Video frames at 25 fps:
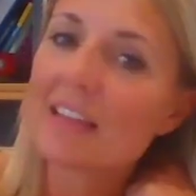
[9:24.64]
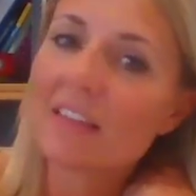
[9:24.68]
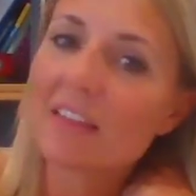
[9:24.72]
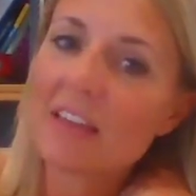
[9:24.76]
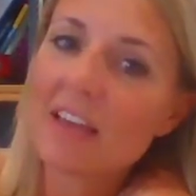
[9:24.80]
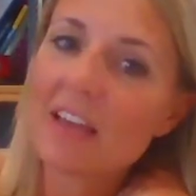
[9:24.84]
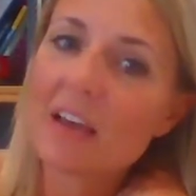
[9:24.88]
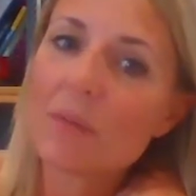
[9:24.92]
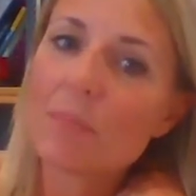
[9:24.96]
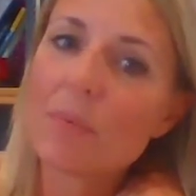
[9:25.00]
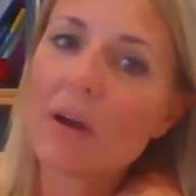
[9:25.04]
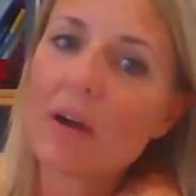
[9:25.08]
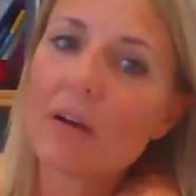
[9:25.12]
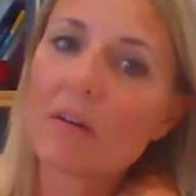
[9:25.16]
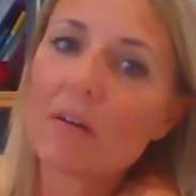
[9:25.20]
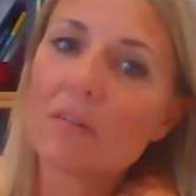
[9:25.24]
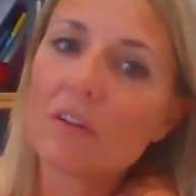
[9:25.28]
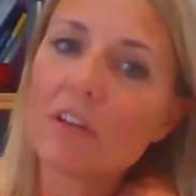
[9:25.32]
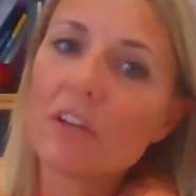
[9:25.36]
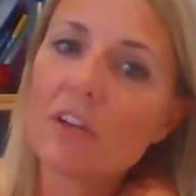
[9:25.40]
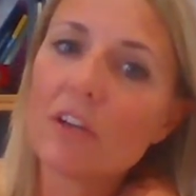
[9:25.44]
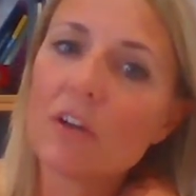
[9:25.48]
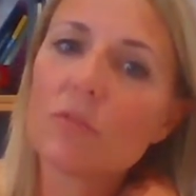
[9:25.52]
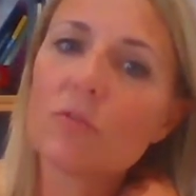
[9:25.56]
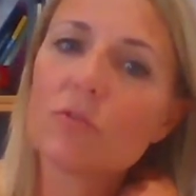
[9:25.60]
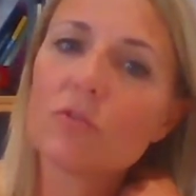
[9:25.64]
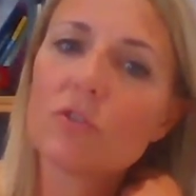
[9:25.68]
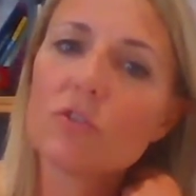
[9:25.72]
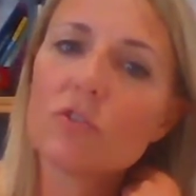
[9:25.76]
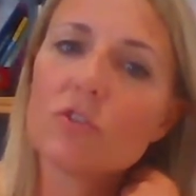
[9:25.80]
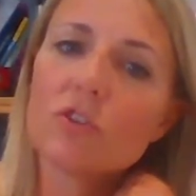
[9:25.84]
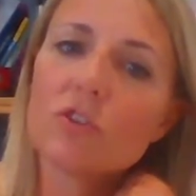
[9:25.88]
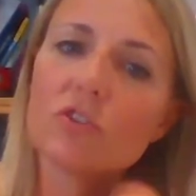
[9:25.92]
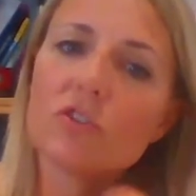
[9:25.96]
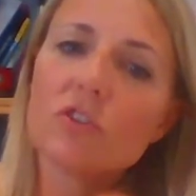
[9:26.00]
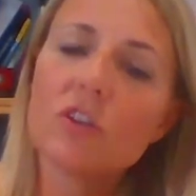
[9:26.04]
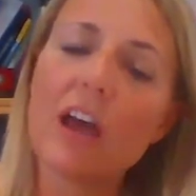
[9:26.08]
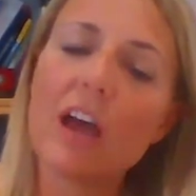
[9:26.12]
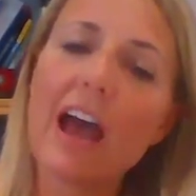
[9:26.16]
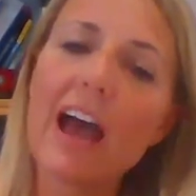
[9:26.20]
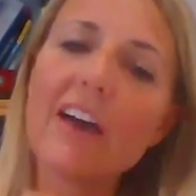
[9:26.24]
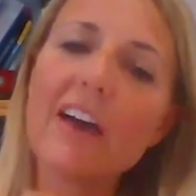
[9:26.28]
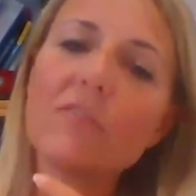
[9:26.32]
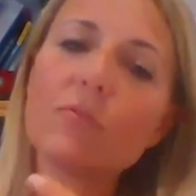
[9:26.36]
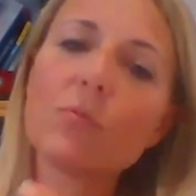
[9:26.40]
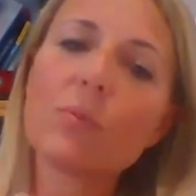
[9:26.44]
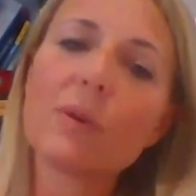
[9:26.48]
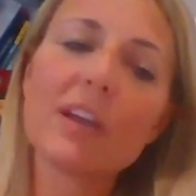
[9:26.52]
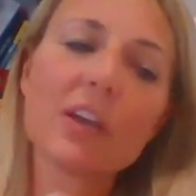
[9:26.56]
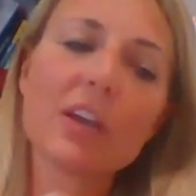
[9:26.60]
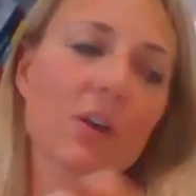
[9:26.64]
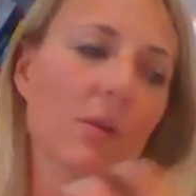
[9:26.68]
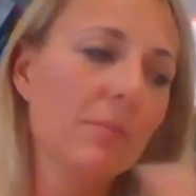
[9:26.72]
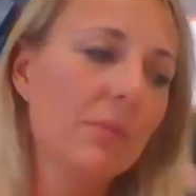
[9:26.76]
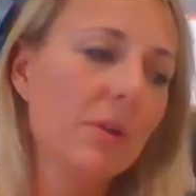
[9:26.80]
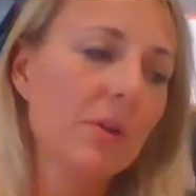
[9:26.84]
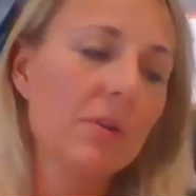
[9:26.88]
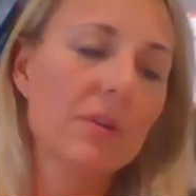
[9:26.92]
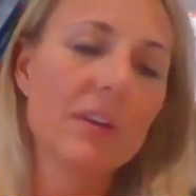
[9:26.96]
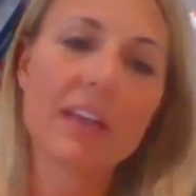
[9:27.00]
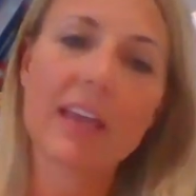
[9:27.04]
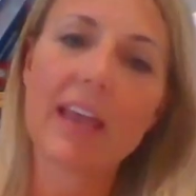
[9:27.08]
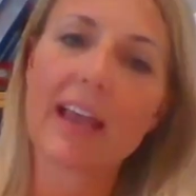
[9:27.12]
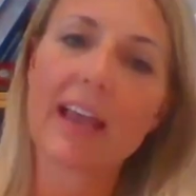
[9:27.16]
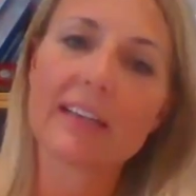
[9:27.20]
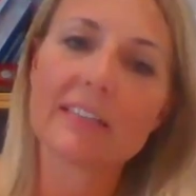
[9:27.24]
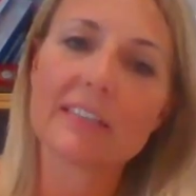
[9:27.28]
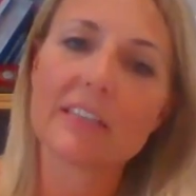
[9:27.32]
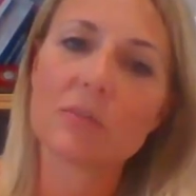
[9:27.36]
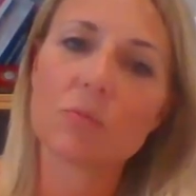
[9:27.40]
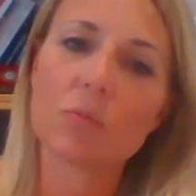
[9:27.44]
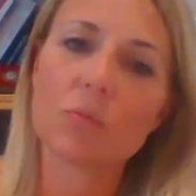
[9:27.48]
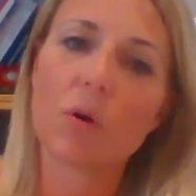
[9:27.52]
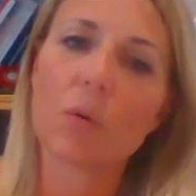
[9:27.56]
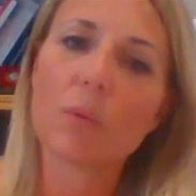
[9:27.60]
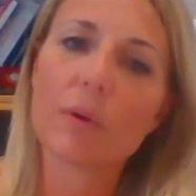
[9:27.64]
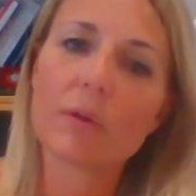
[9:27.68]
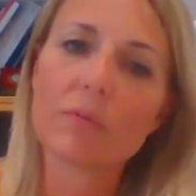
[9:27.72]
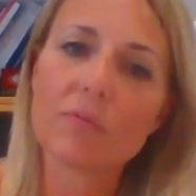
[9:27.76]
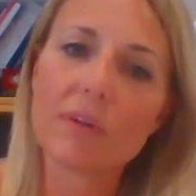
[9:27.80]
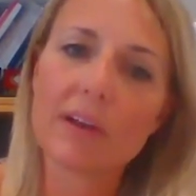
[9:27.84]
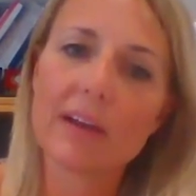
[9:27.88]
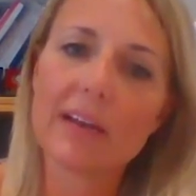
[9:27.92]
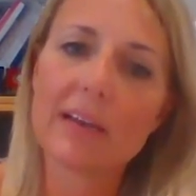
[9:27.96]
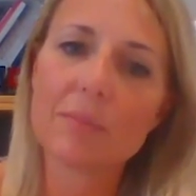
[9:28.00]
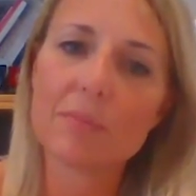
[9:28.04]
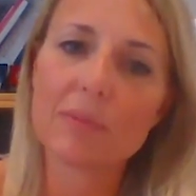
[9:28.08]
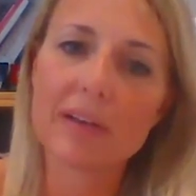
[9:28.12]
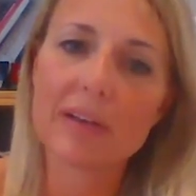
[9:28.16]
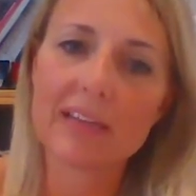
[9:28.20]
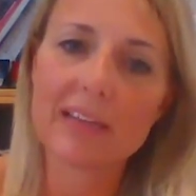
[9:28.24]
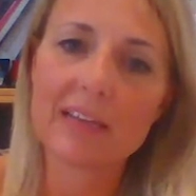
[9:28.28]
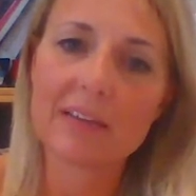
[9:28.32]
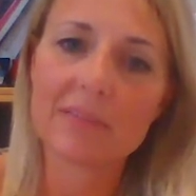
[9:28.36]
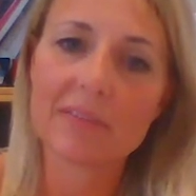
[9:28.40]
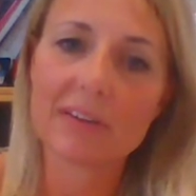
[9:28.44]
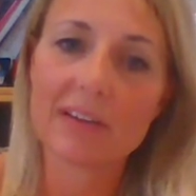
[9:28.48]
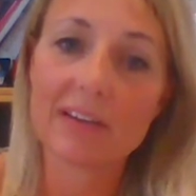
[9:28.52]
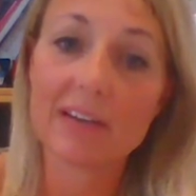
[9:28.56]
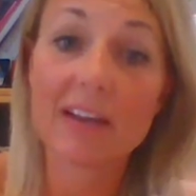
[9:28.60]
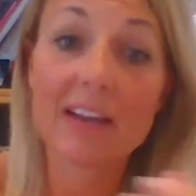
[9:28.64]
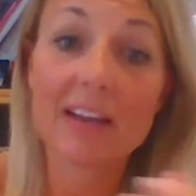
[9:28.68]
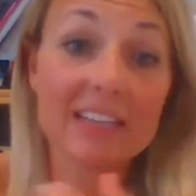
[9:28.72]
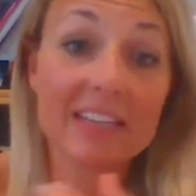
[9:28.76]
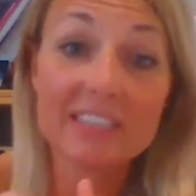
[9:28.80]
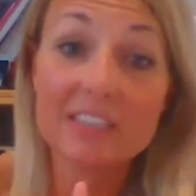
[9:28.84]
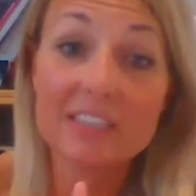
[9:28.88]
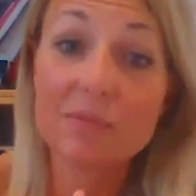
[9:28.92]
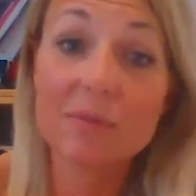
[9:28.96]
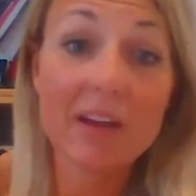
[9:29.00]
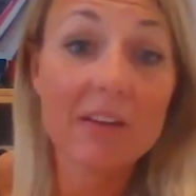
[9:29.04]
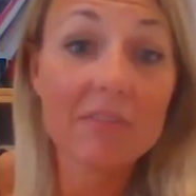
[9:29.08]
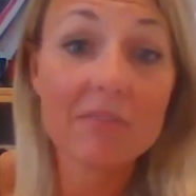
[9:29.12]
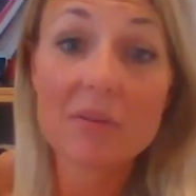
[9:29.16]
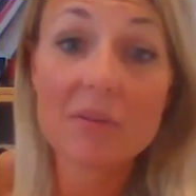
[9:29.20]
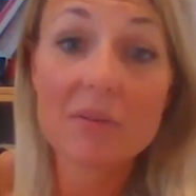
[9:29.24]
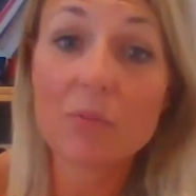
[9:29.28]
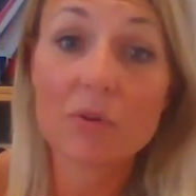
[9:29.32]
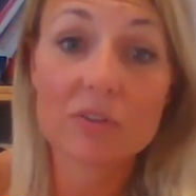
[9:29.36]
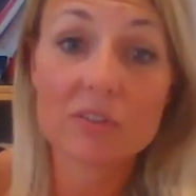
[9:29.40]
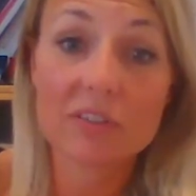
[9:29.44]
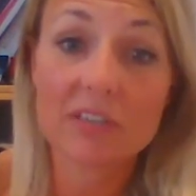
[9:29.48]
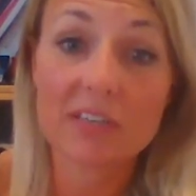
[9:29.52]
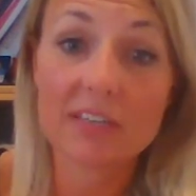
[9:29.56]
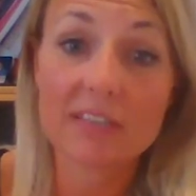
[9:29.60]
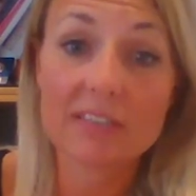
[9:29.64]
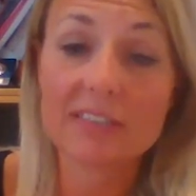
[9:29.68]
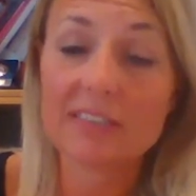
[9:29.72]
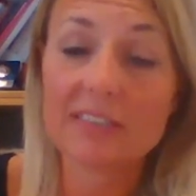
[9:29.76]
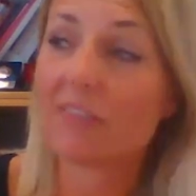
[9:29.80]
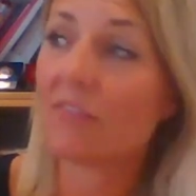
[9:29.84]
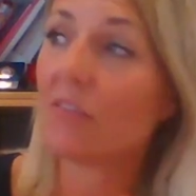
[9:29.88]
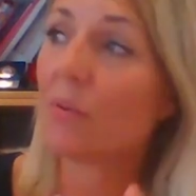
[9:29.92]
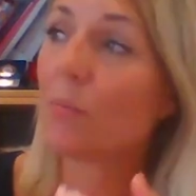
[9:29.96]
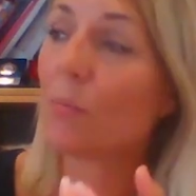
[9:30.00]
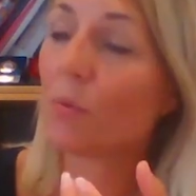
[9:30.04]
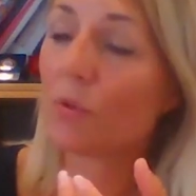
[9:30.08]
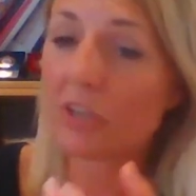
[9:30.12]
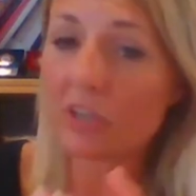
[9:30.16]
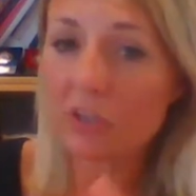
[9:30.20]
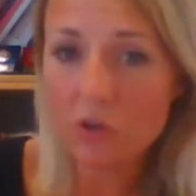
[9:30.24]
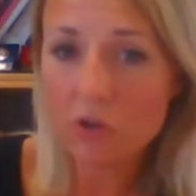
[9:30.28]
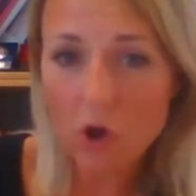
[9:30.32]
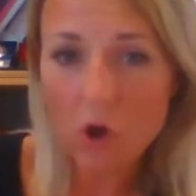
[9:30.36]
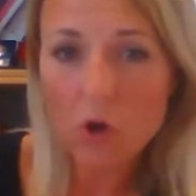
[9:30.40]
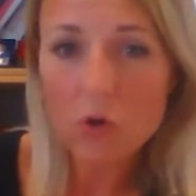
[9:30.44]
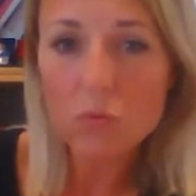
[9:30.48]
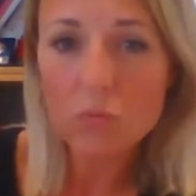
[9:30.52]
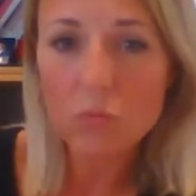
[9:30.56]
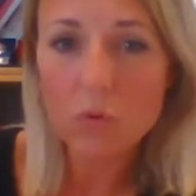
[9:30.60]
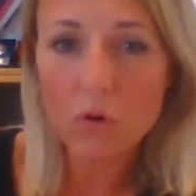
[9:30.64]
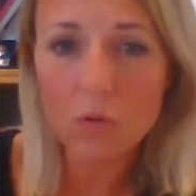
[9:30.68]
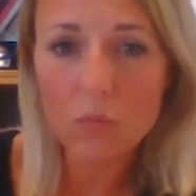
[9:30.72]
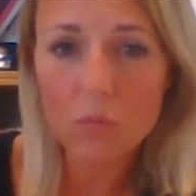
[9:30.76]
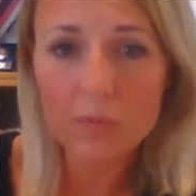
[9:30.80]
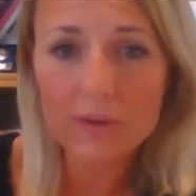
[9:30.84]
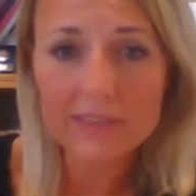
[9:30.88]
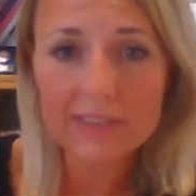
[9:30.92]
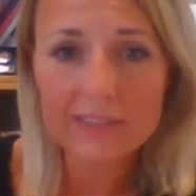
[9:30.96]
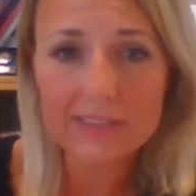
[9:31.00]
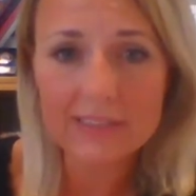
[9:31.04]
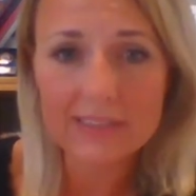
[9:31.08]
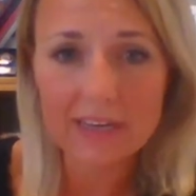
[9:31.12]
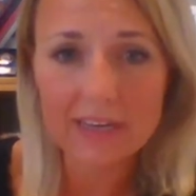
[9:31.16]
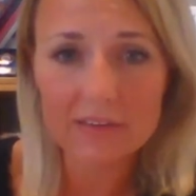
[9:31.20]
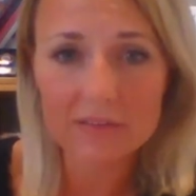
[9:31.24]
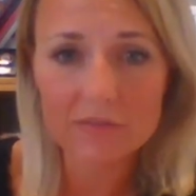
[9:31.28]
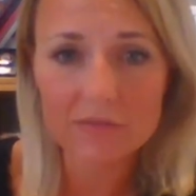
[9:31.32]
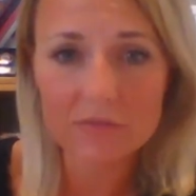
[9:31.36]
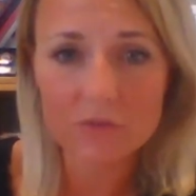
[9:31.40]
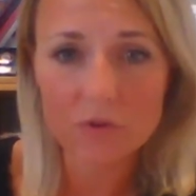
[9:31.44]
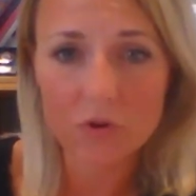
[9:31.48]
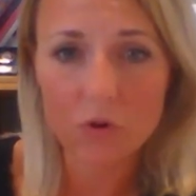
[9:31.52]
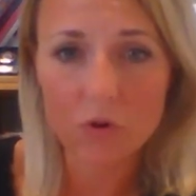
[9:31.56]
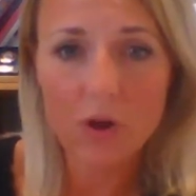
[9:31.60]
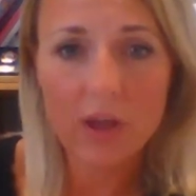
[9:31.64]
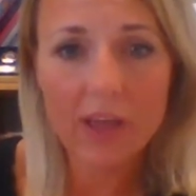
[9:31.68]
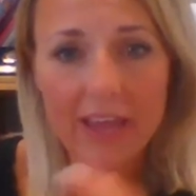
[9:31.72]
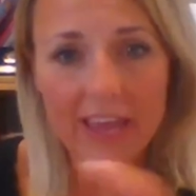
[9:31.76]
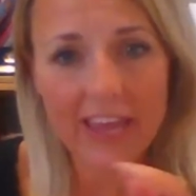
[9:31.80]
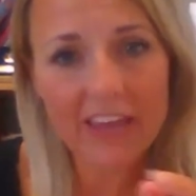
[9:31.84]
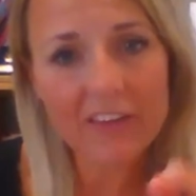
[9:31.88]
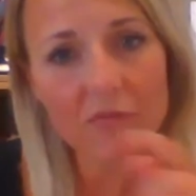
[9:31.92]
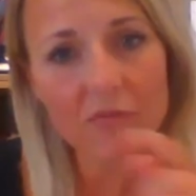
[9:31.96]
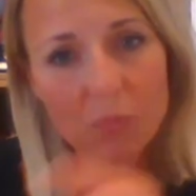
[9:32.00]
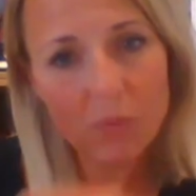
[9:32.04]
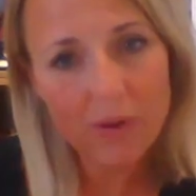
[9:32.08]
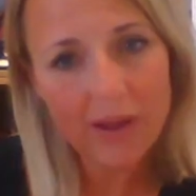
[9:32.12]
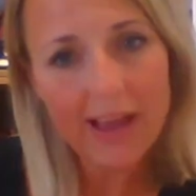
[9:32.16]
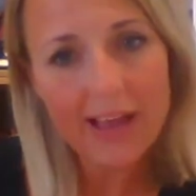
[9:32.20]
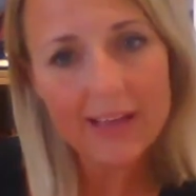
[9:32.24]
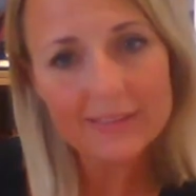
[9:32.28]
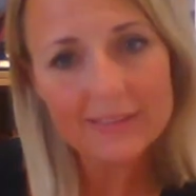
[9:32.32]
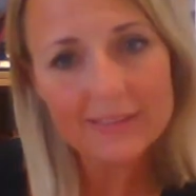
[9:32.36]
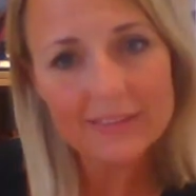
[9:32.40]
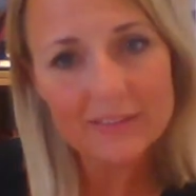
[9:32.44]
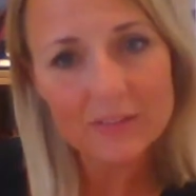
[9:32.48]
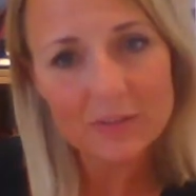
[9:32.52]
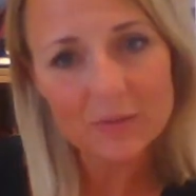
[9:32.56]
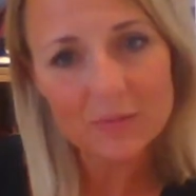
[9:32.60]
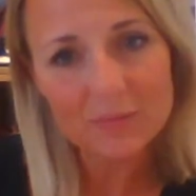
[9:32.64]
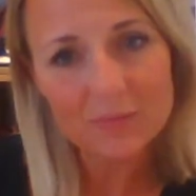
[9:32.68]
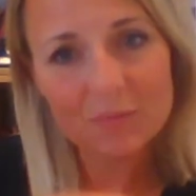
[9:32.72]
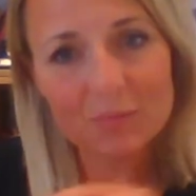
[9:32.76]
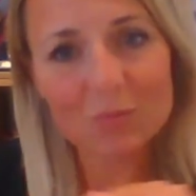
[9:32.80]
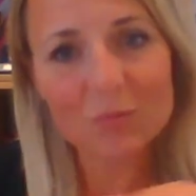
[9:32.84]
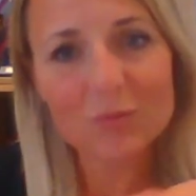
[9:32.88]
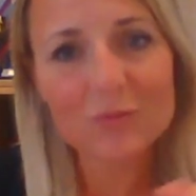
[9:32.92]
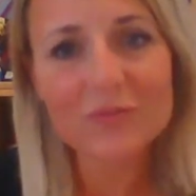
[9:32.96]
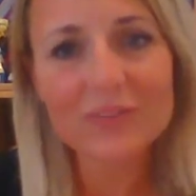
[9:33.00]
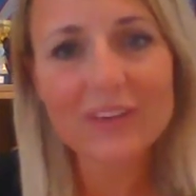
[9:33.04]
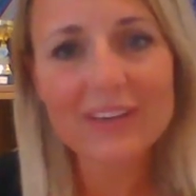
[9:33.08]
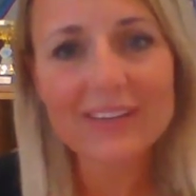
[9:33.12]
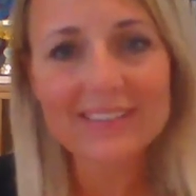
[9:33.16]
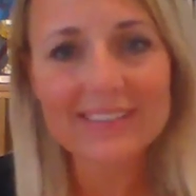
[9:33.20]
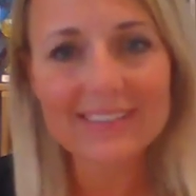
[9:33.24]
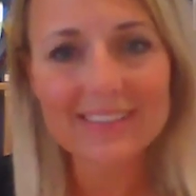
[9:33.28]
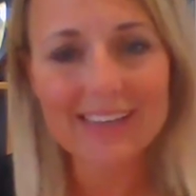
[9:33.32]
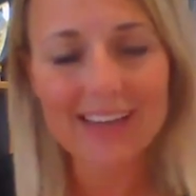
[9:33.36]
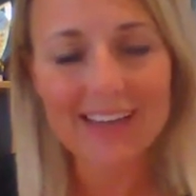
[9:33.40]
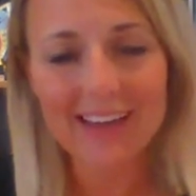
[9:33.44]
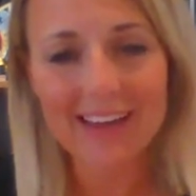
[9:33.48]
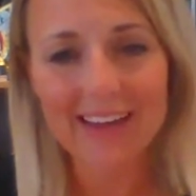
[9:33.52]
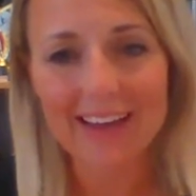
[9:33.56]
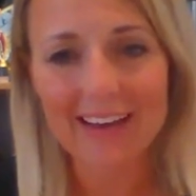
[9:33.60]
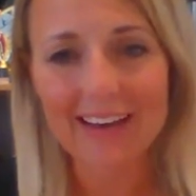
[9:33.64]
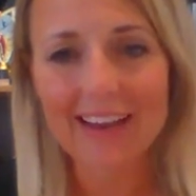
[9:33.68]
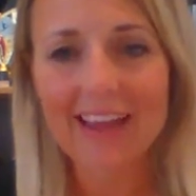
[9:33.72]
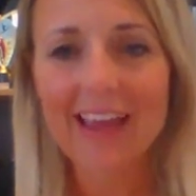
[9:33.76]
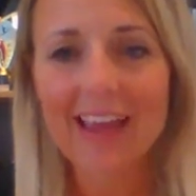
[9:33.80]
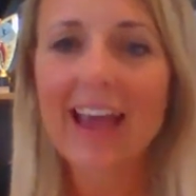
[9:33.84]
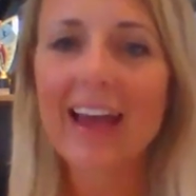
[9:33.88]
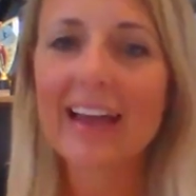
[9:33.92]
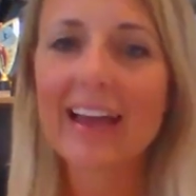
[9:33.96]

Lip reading: to think about, have we communicated what we really believe in to everybody? Does everybody know what we stand for? If we ask them, would they say it?